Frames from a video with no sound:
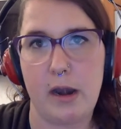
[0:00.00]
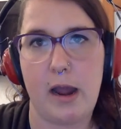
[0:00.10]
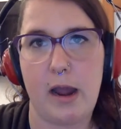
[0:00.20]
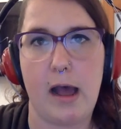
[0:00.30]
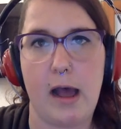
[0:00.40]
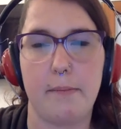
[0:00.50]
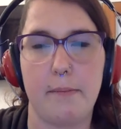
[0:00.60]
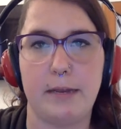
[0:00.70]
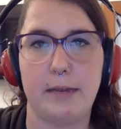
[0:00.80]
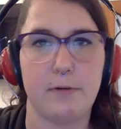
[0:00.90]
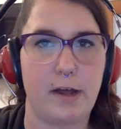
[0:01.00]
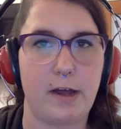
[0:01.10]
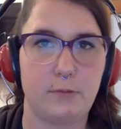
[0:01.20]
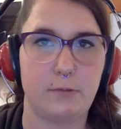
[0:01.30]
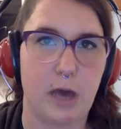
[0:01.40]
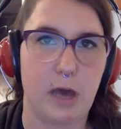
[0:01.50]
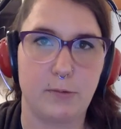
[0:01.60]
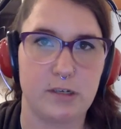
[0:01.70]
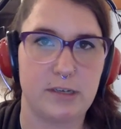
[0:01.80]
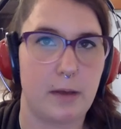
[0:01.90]
and it provides you with the
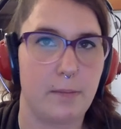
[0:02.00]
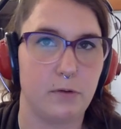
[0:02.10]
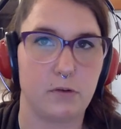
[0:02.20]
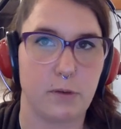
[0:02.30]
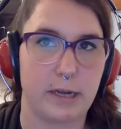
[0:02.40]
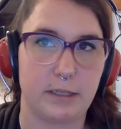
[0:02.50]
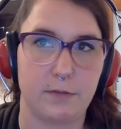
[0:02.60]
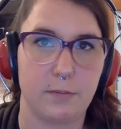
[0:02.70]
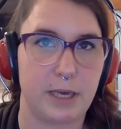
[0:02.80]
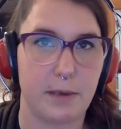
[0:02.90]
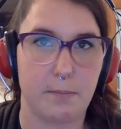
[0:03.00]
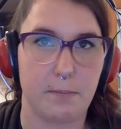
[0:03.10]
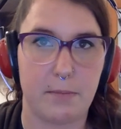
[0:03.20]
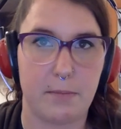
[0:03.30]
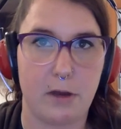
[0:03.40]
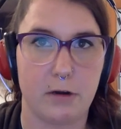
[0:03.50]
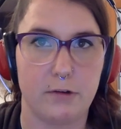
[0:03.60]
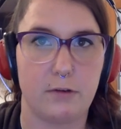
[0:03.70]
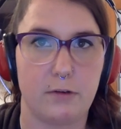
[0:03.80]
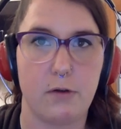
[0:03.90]
option to upload directly from Campaign Monitor.
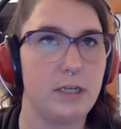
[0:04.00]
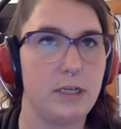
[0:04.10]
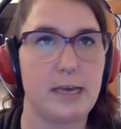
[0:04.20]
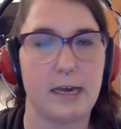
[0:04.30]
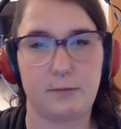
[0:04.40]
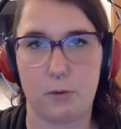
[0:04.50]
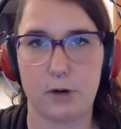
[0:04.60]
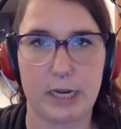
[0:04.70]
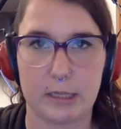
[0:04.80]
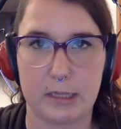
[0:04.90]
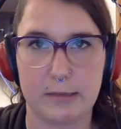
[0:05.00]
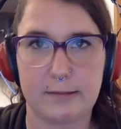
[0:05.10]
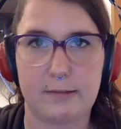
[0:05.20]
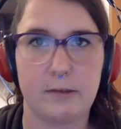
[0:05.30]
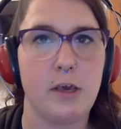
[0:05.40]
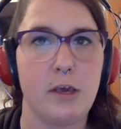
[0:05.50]
So you don't need to export any lists.